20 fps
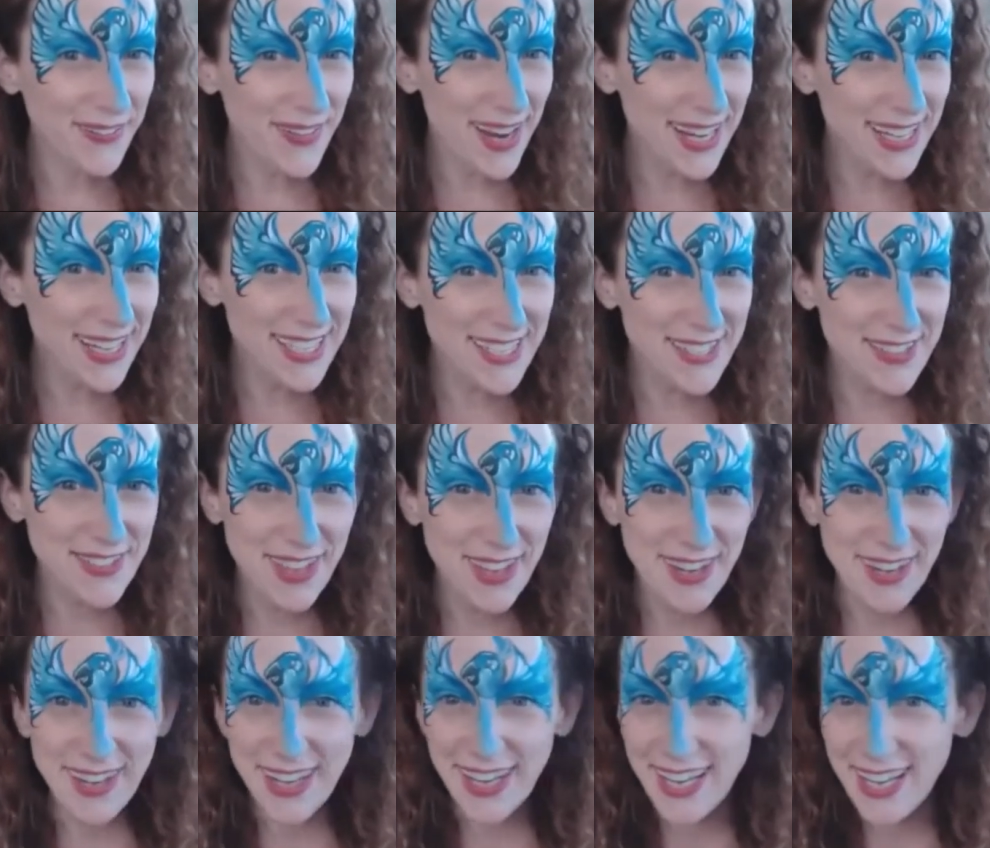Alright, so
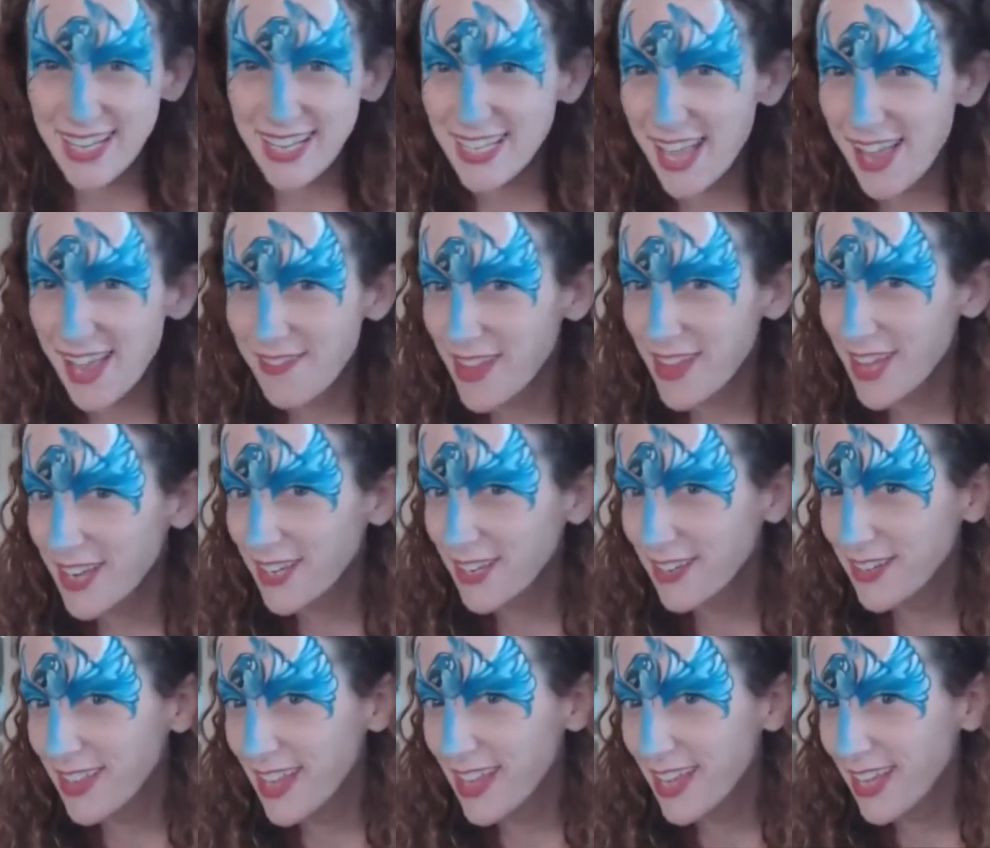there it is. I've
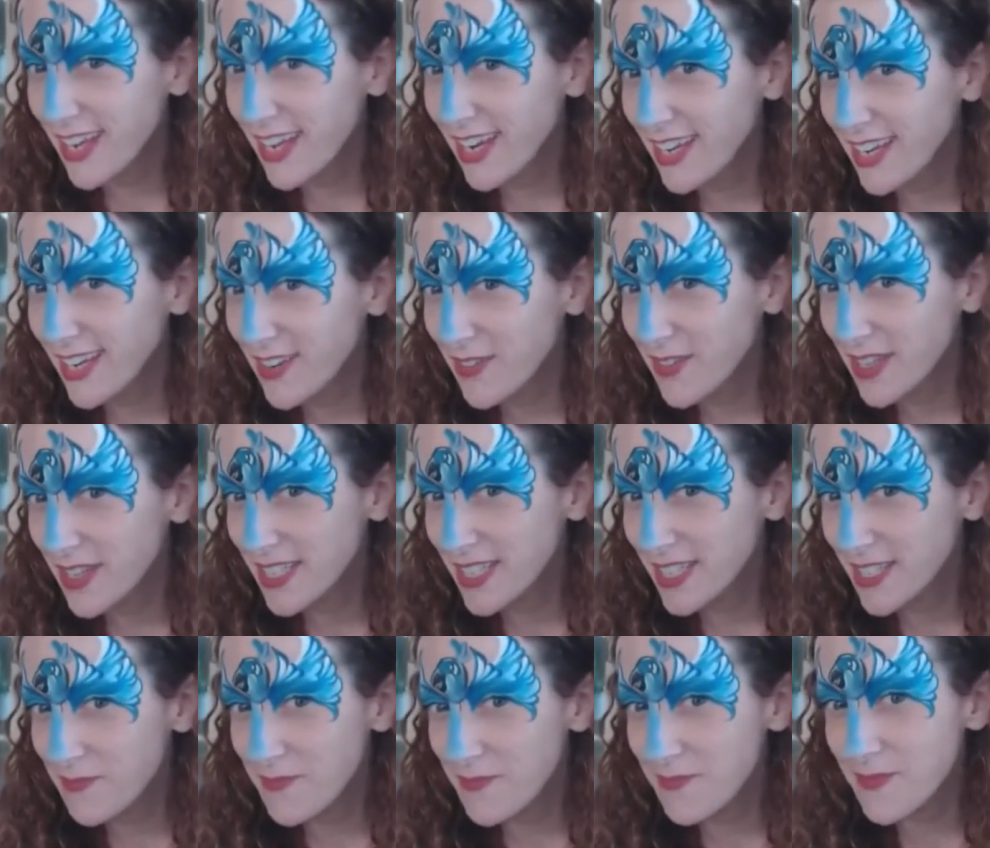underlined it
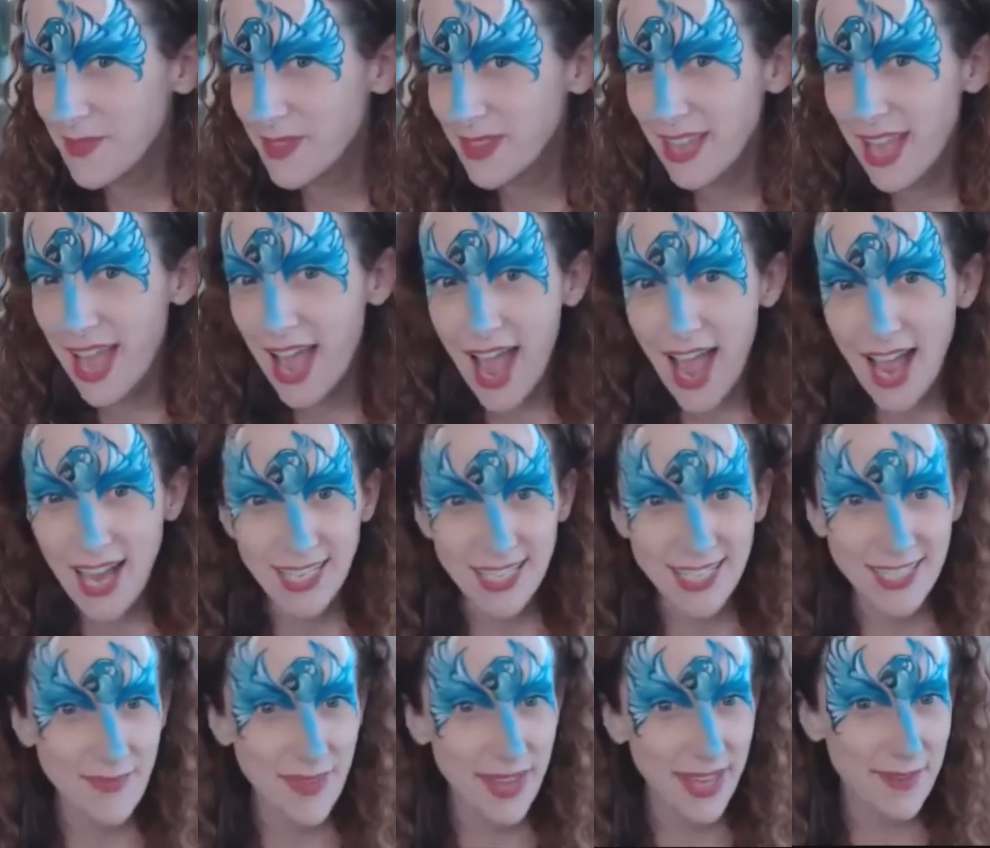with some
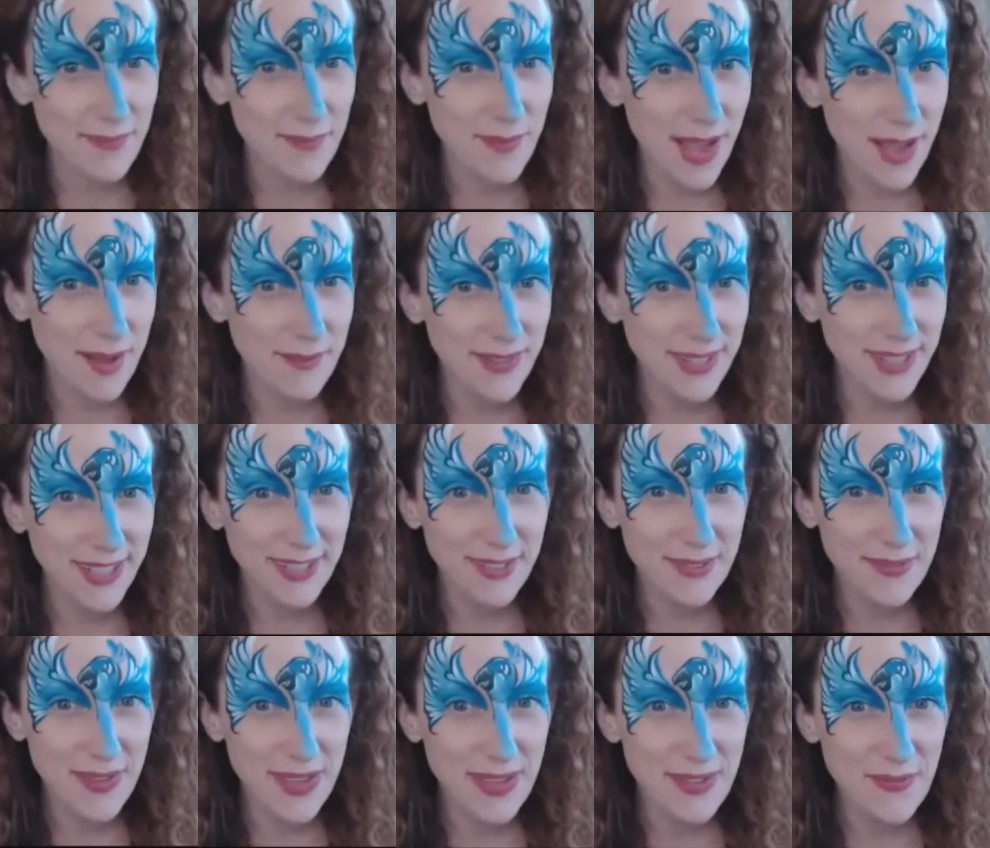black to make it pop a
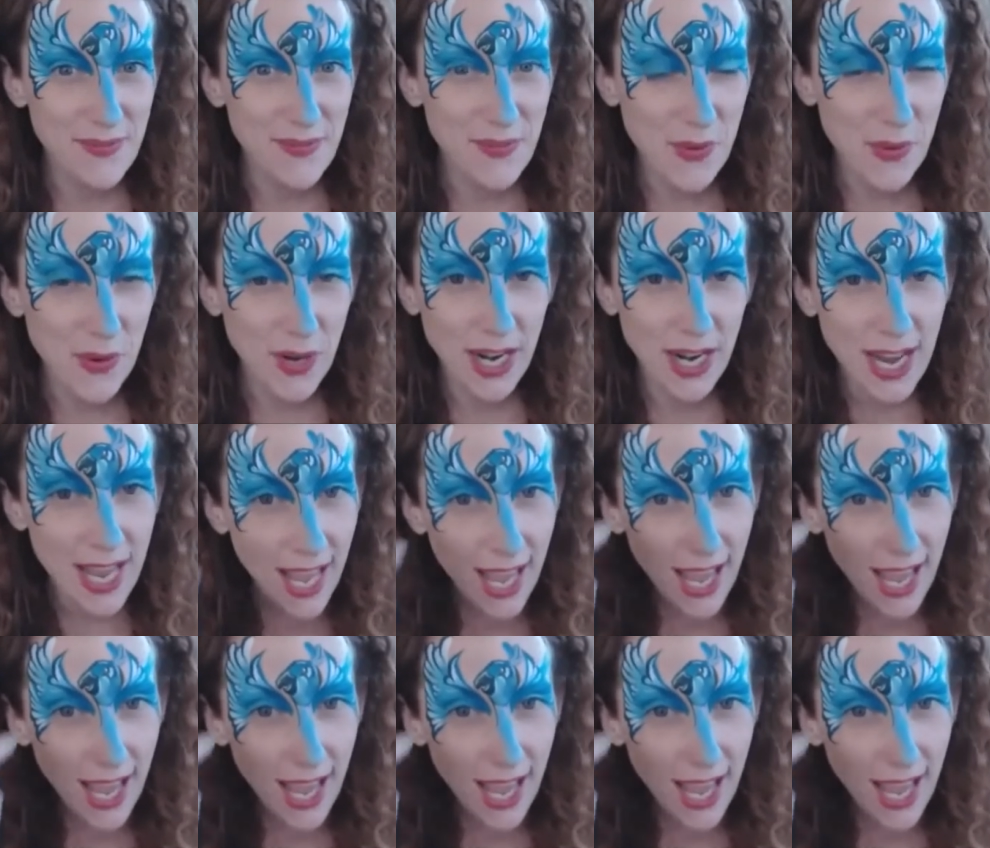little bit more.